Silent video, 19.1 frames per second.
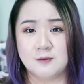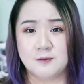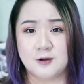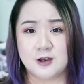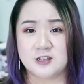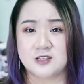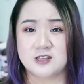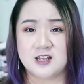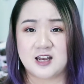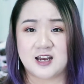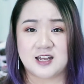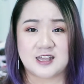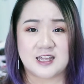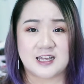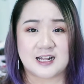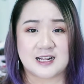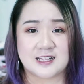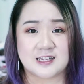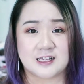Personally, I
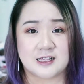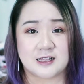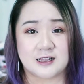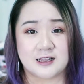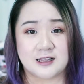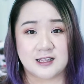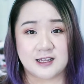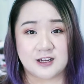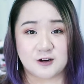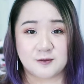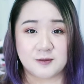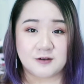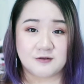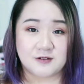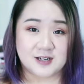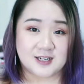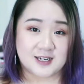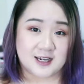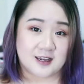think that's a little
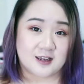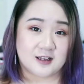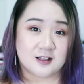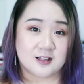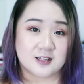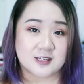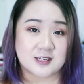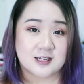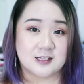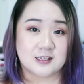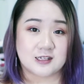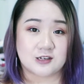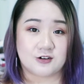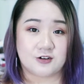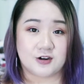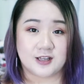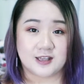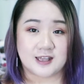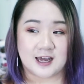bit ridiculous
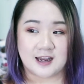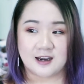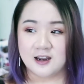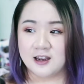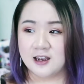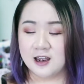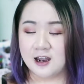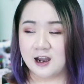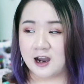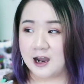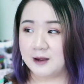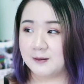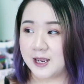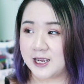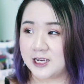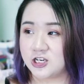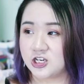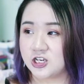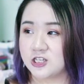considering that I'm
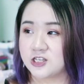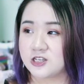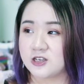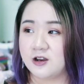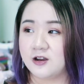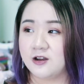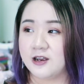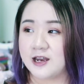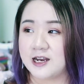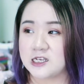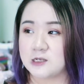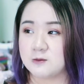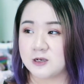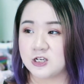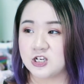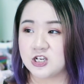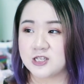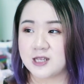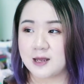Asian, so as
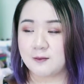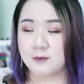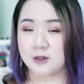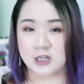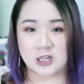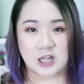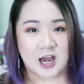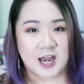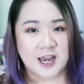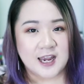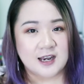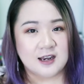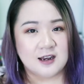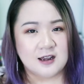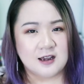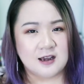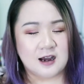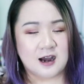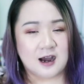much as I'm light,
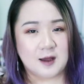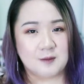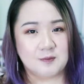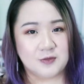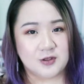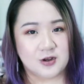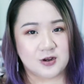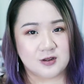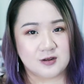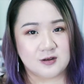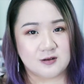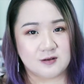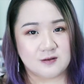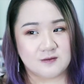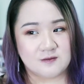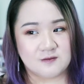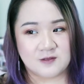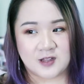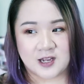I'm not
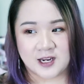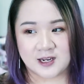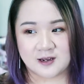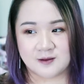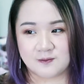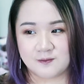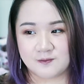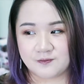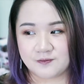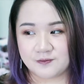like